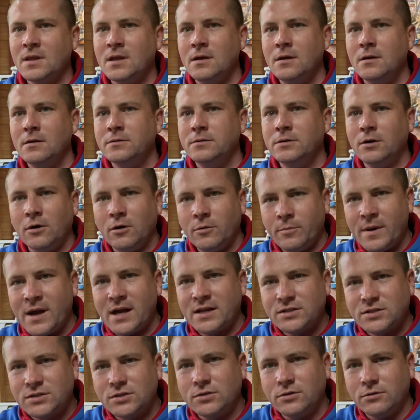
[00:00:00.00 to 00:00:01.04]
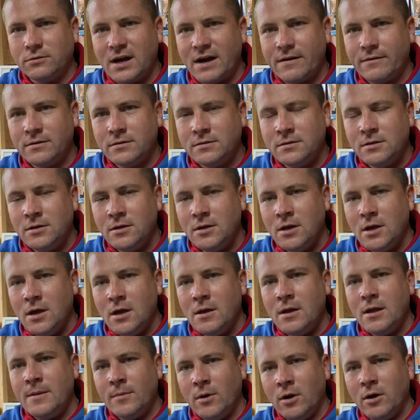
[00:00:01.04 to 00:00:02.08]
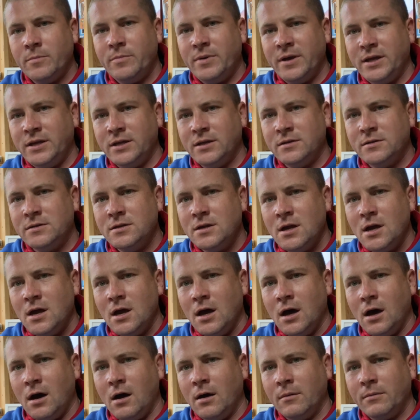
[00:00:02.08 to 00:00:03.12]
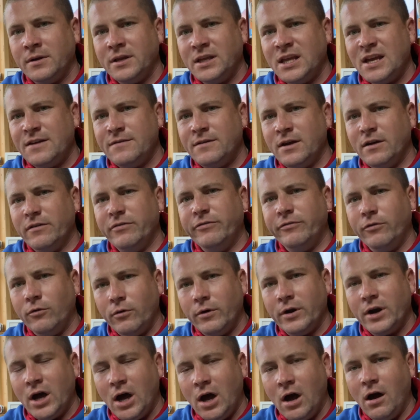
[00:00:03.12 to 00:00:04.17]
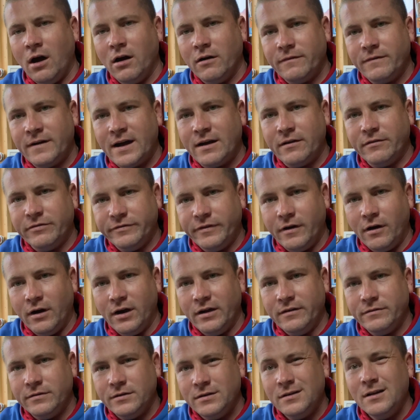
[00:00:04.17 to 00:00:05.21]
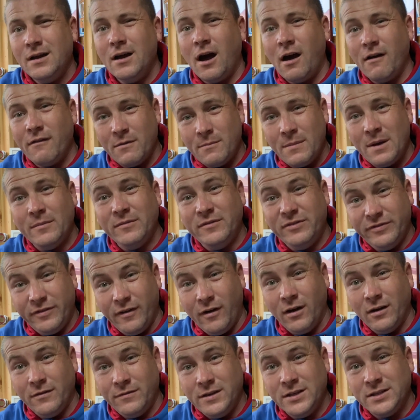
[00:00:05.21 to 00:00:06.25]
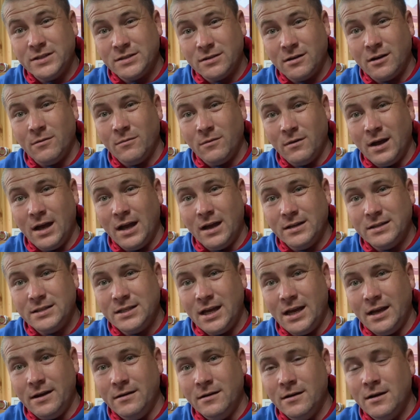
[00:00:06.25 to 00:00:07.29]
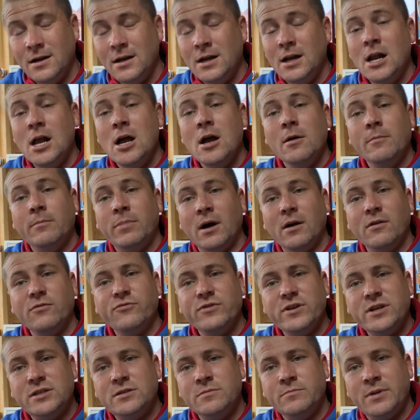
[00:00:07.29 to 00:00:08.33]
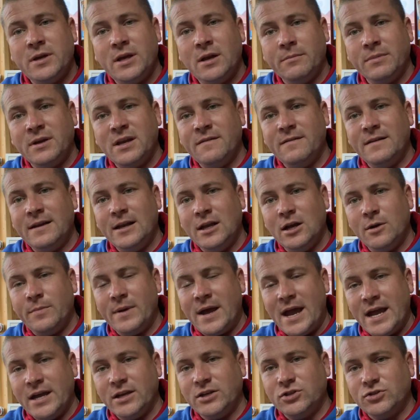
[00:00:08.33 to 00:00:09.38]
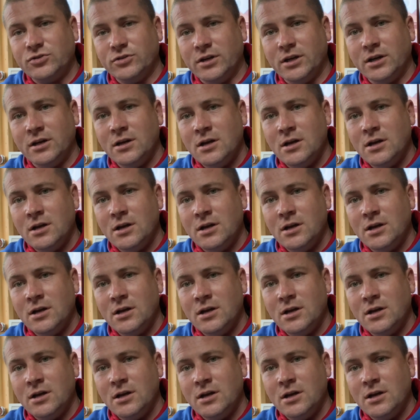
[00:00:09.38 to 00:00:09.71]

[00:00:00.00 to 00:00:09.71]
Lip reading: Not a bad score, Aaron. In my opinion, I'm going to give it a 4.5 out of 5. I remembered 5 this time, not out of 10. But the reason being I'm giving it a little bit extra,